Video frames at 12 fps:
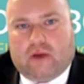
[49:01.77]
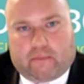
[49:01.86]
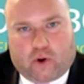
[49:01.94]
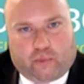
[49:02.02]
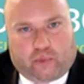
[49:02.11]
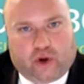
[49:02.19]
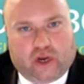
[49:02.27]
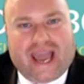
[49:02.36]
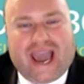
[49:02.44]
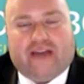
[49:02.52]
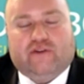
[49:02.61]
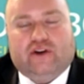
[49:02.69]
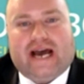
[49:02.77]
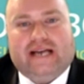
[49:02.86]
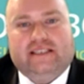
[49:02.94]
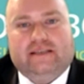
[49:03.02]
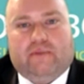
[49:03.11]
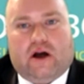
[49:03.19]
appropriately
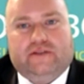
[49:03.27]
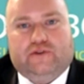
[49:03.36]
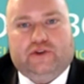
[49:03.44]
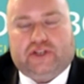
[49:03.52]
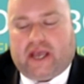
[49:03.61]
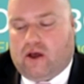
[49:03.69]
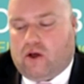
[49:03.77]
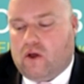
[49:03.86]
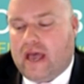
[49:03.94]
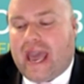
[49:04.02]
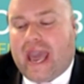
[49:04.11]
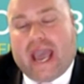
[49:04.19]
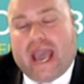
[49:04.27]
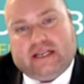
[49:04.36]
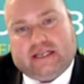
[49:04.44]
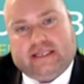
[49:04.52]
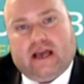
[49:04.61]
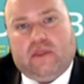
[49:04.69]
advertise the bonds for sale and
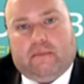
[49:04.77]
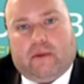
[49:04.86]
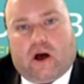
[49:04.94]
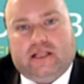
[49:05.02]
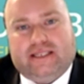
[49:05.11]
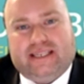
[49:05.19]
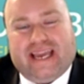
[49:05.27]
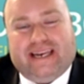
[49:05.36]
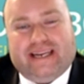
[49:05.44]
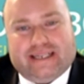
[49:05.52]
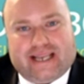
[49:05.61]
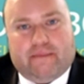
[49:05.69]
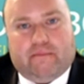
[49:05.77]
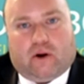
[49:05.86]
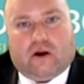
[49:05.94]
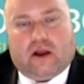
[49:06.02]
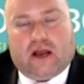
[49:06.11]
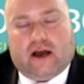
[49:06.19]
to sell the bonds in
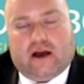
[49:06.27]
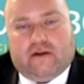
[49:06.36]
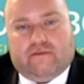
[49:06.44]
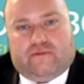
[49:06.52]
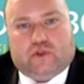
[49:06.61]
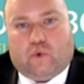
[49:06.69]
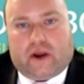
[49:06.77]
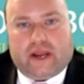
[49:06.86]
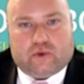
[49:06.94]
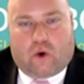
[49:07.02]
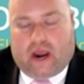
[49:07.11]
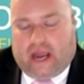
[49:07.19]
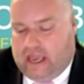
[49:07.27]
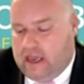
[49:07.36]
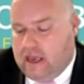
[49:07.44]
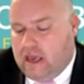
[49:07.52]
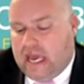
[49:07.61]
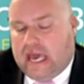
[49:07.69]
December of 2020.
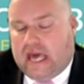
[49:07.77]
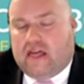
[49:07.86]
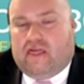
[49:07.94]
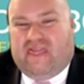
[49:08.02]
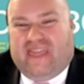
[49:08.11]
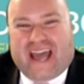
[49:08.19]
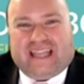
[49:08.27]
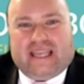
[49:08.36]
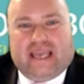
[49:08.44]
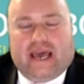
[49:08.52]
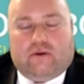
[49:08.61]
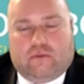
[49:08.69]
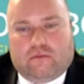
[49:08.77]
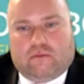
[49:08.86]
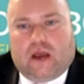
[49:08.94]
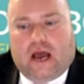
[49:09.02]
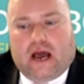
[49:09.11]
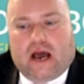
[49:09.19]
That
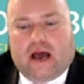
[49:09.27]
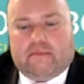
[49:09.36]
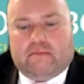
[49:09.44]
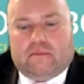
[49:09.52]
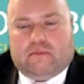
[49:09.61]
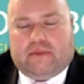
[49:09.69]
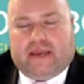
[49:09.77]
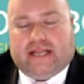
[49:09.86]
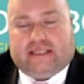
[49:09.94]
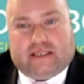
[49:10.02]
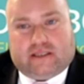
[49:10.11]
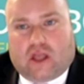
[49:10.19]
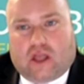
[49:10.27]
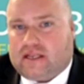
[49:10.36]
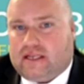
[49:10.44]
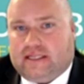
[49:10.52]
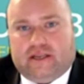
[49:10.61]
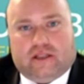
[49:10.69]
then
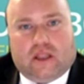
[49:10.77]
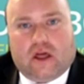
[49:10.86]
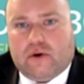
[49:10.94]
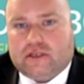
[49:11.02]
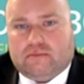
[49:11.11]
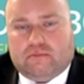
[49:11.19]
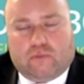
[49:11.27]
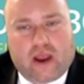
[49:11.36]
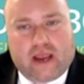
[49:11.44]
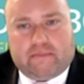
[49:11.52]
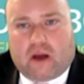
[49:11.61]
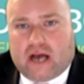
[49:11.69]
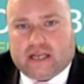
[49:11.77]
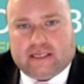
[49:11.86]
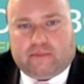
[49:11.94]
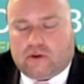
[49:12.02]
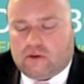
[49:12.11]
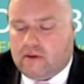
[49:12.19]
locks us into the lowest rate
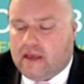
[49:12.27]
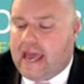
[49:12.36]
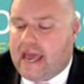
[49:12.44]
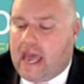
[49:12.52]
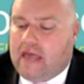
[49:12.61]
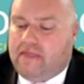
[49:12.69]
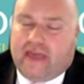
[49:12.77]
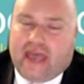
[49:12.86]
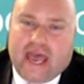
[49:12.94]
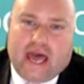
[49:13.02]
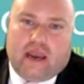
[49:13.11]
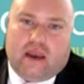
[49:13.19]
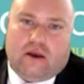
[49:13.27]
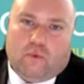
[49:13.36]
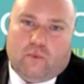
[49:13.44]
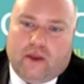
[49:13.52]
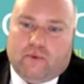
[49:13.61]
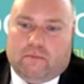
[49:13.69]
possible, and then
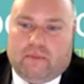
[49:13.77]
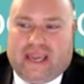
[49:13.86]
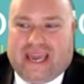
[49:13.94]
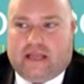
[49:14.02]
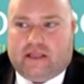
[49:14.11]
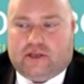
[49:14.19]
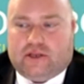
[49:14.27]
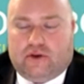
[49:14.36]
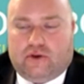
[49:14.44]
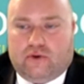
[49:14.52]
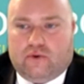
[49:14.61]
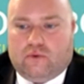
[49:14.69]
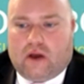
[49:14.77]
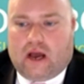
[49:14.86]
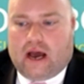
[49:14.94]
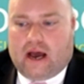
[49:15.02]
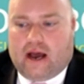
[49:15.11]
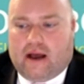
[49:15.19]
we will begin to
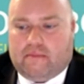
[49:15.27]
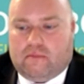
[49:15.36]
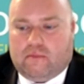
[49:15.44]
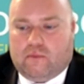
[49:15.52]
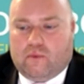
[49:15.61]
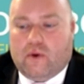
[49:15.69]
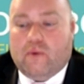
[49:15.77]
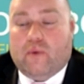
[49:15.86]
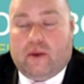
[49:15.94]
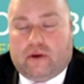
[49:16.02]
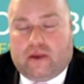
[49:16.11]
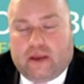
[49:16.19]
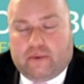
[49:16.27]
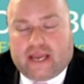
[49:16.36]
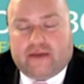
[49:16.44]
it would